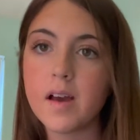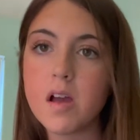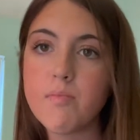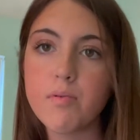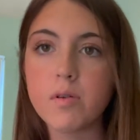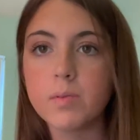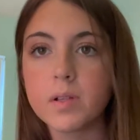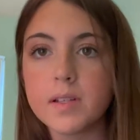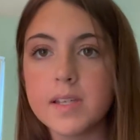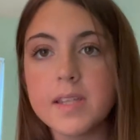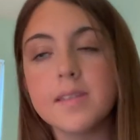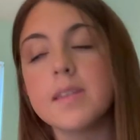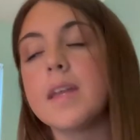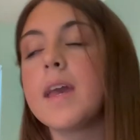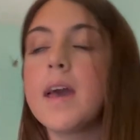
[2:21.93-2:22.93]

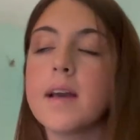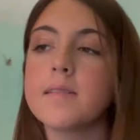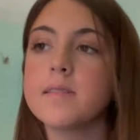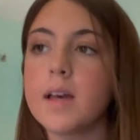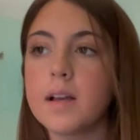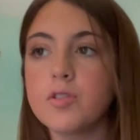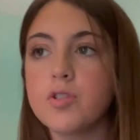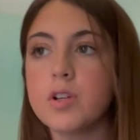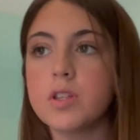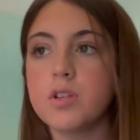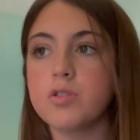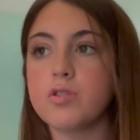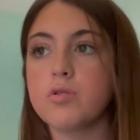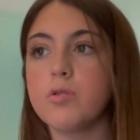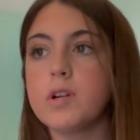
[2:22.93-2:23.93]
hyperboles and they exaggerate
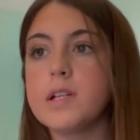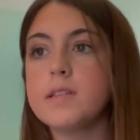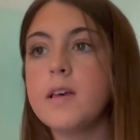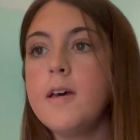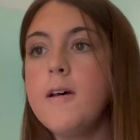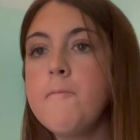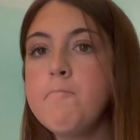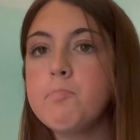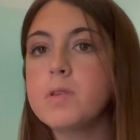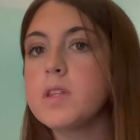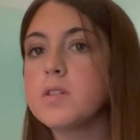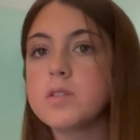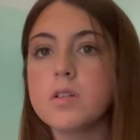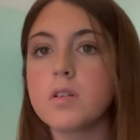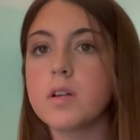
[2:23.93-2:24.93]
their stories, but
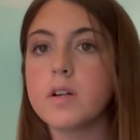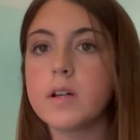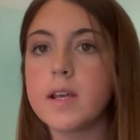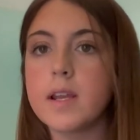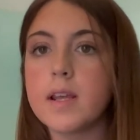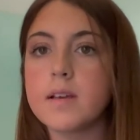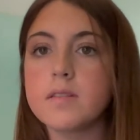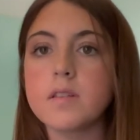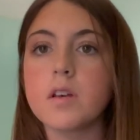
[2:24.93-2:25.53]
they're still entertaining.